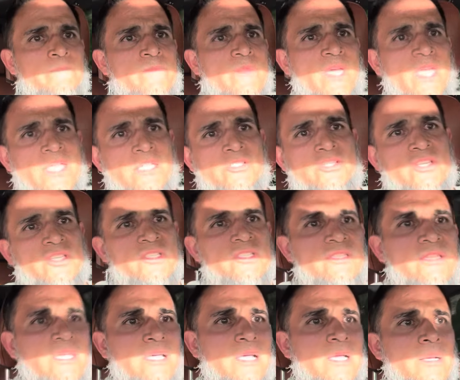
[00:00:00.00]
and just
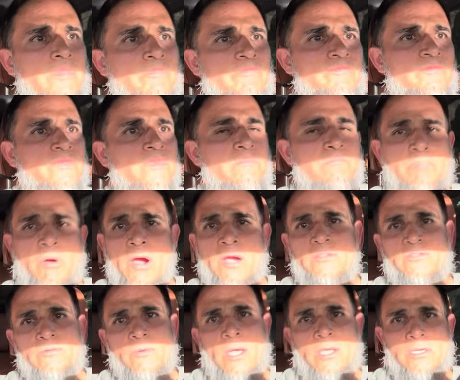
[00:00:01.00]

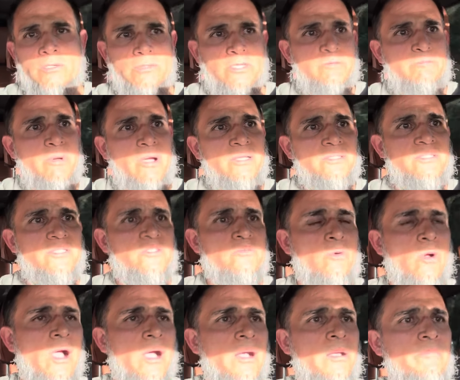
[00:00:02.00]
part throttle response as
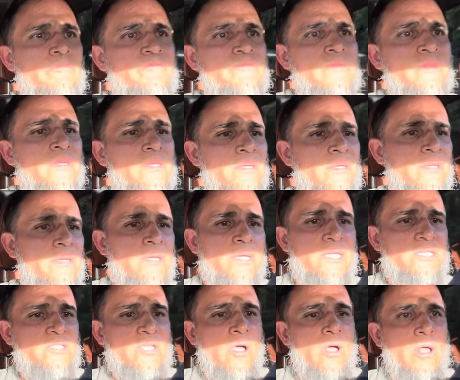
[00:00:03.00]
well.
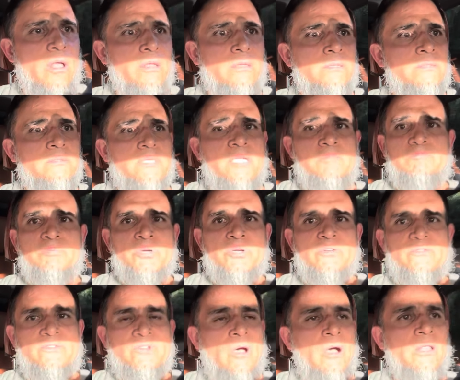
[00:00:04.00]
It's all
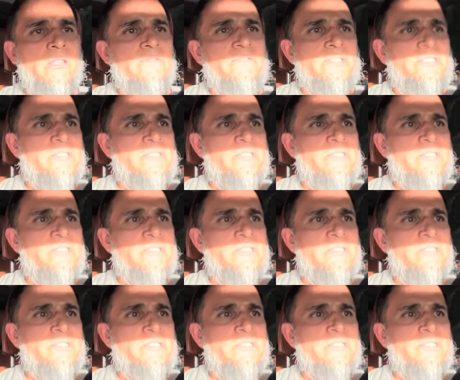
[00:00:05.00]
improved. All of it's